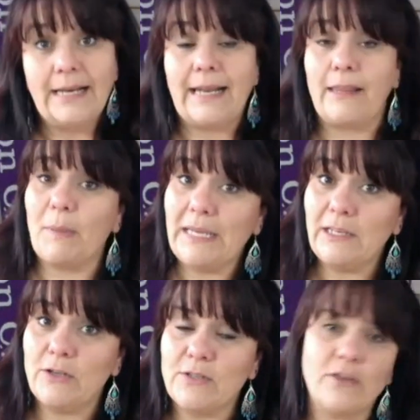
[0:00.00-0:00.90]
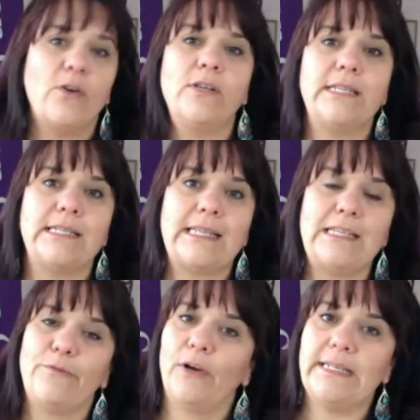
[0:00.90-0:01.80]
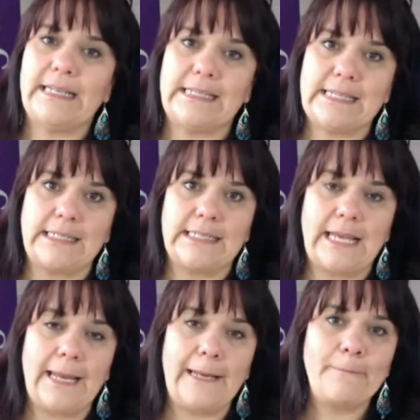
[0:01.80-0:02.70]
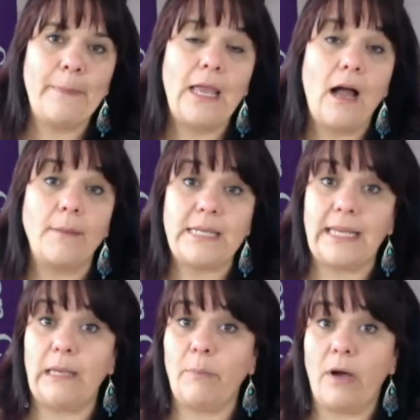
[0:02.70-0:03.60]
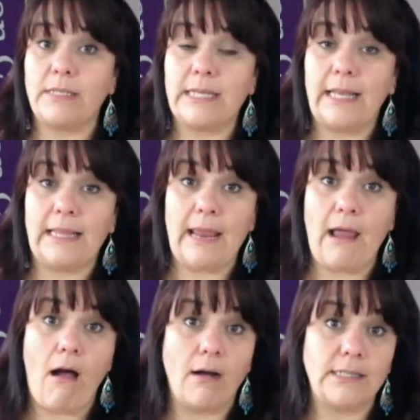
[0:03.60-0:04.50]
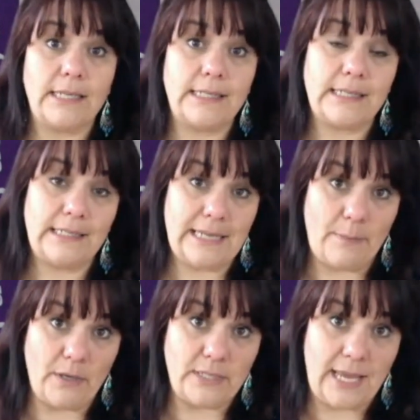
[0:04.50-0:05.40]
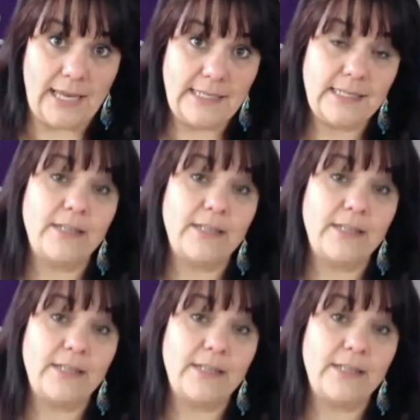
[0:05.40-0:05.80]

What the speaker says: Now, the big news, of course, is this Friday and Saturday, I'm taking part in the Artist Demo Days.